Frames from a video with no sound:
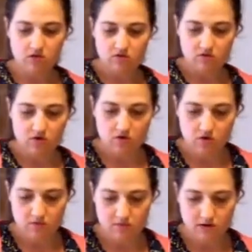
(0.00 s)
So
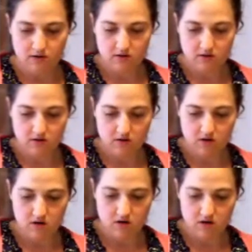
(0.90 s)
I'm gonna
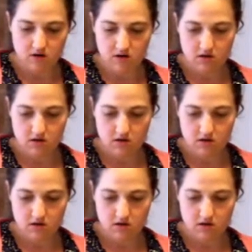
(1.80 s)
start